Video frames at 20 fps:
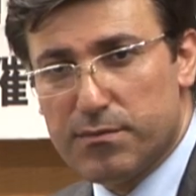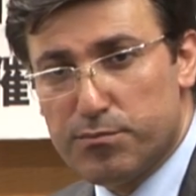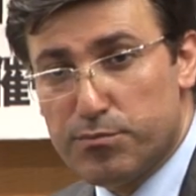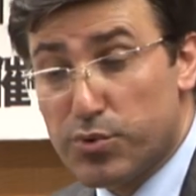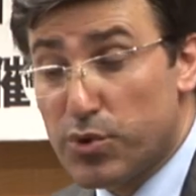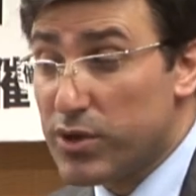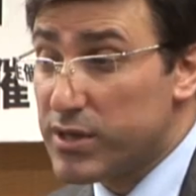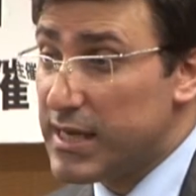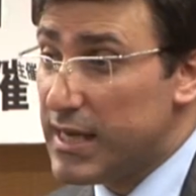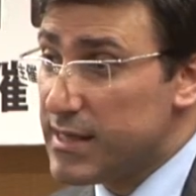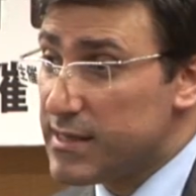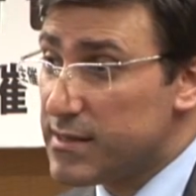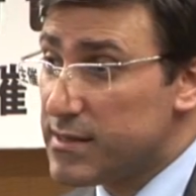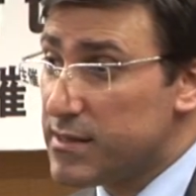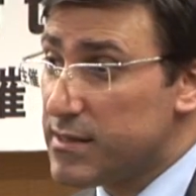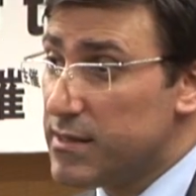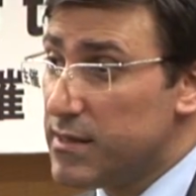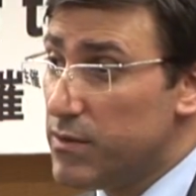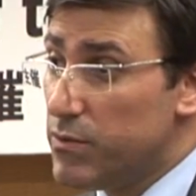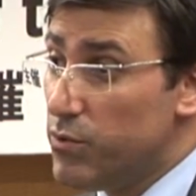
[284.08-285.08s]

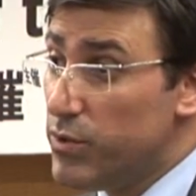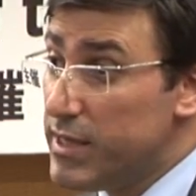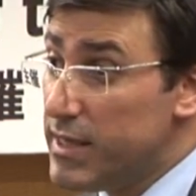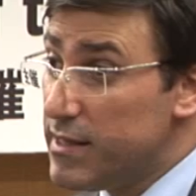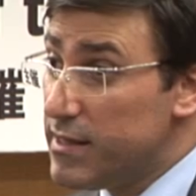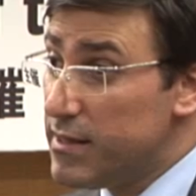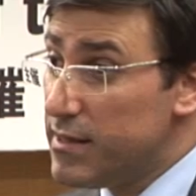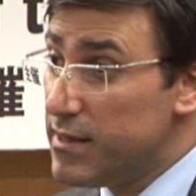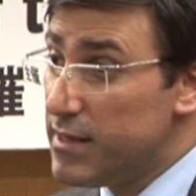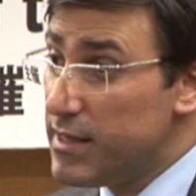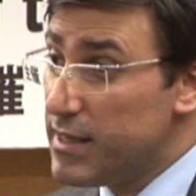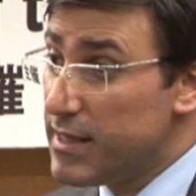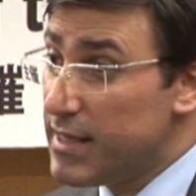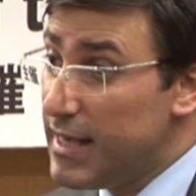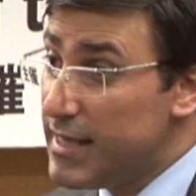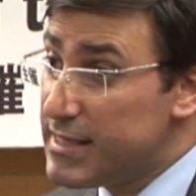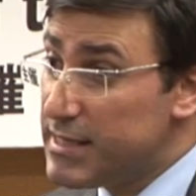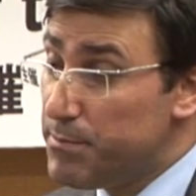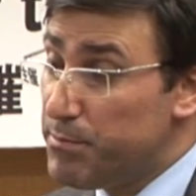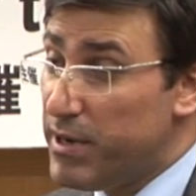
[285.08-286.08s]
protests within the
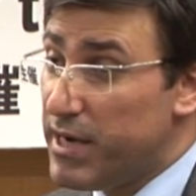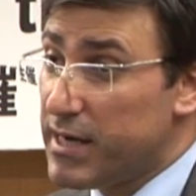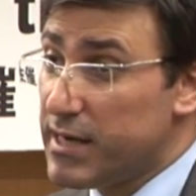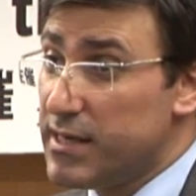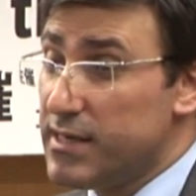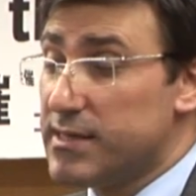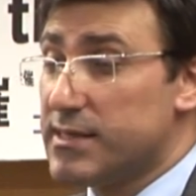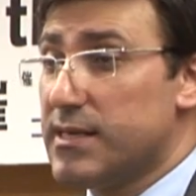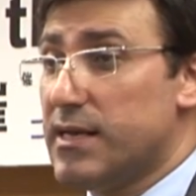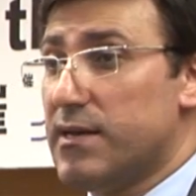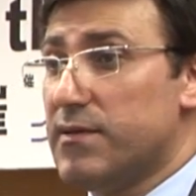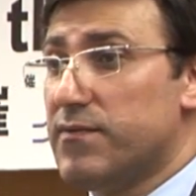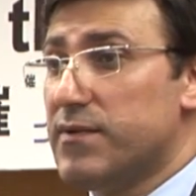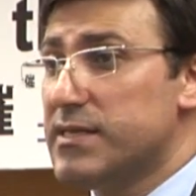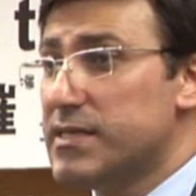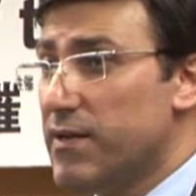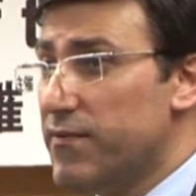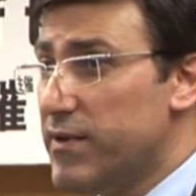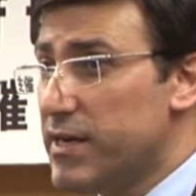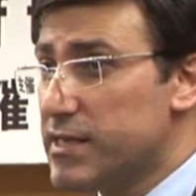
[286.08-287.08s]
Gezi Park itself.
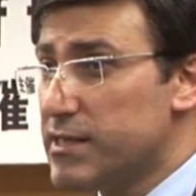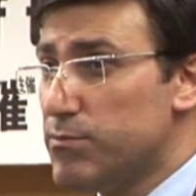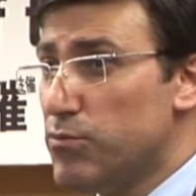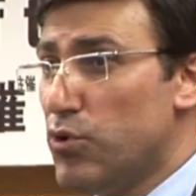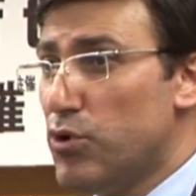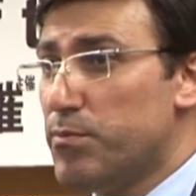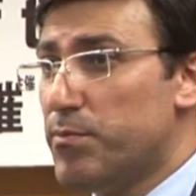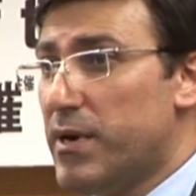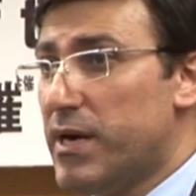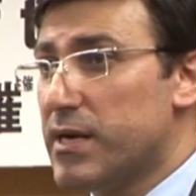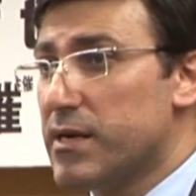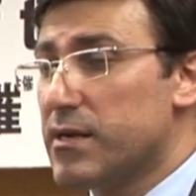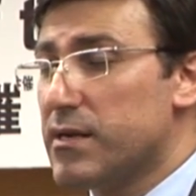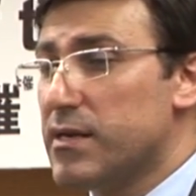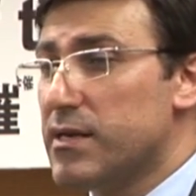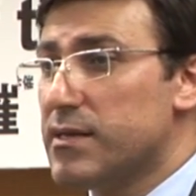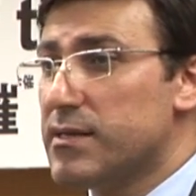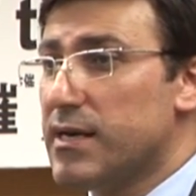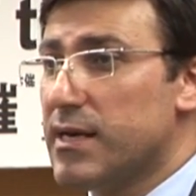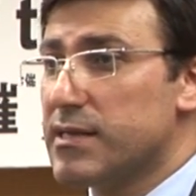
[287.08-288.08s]
It's a very small park
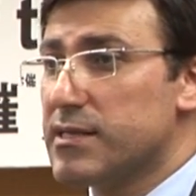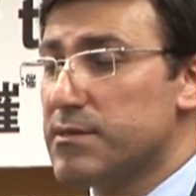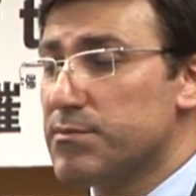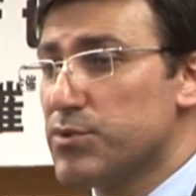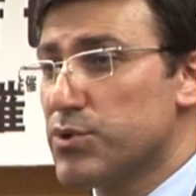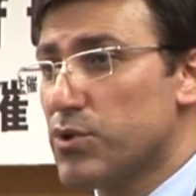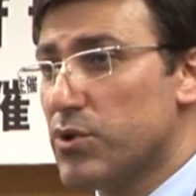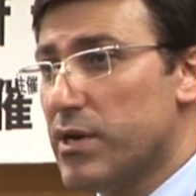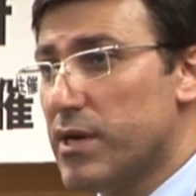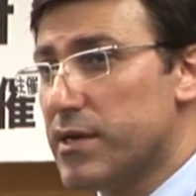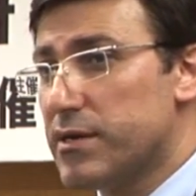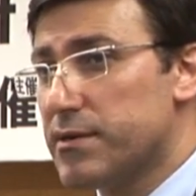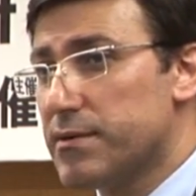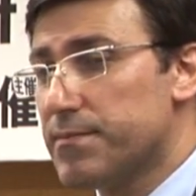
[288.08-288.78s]
in Taksim Square.